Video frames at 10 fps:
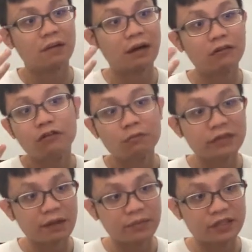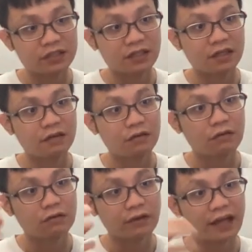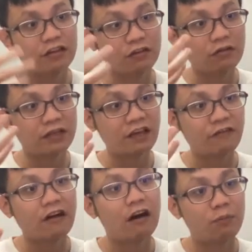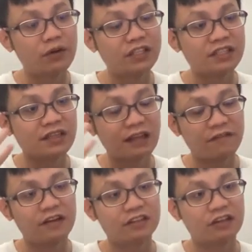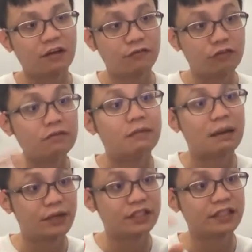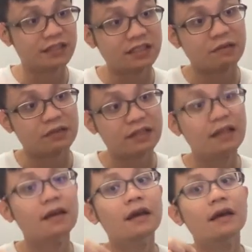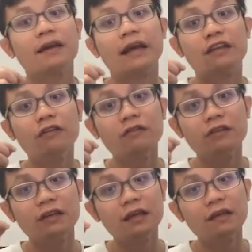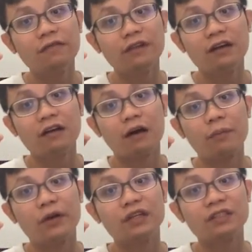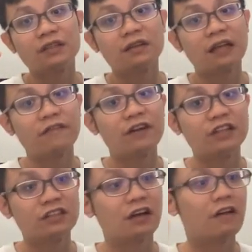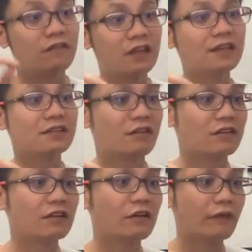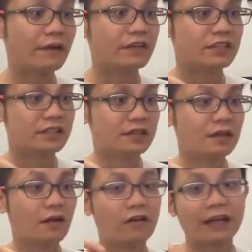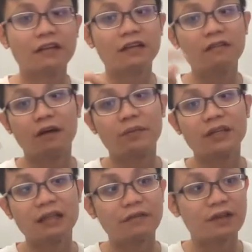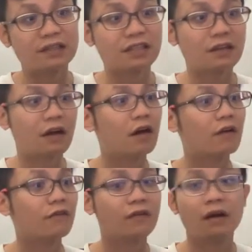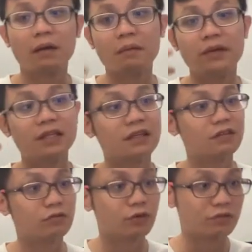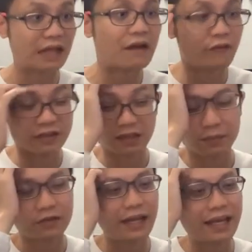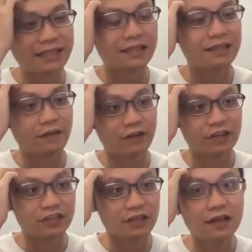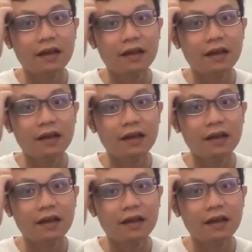about room temperature, can you give an operation definition of room temperature in this segment? Can you give the operational definition of discontinuous variation, or can you give the operational definition of ability to roll tongue, for example? That is the definition.